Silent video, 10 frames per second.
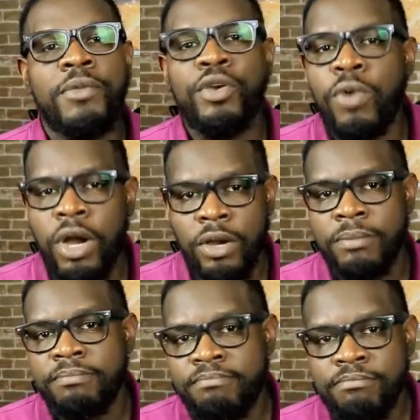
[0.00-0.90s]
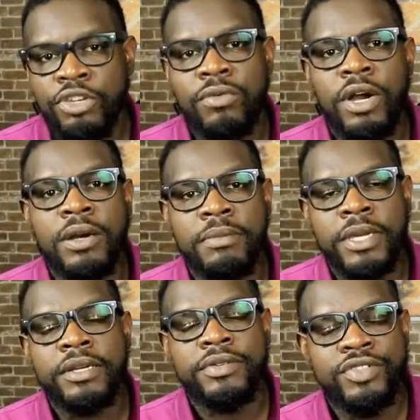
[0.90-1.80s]
you're welcome. You're welcome
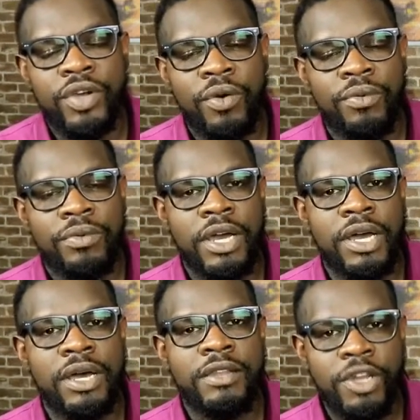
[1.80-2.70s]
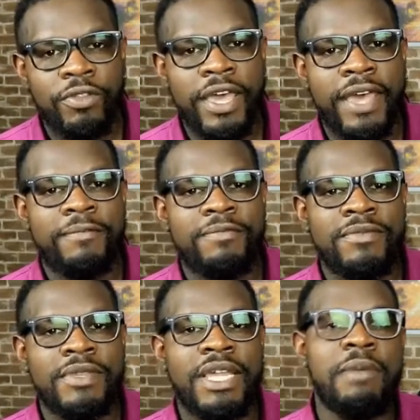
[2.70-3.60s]
here. So know that.
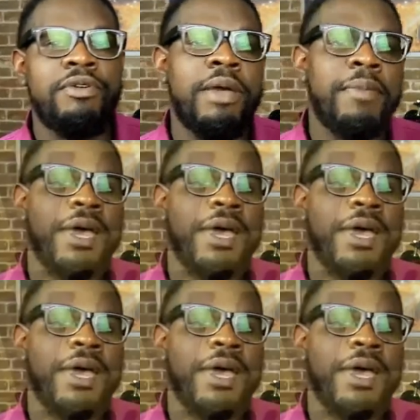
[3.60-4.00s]
And I'll be right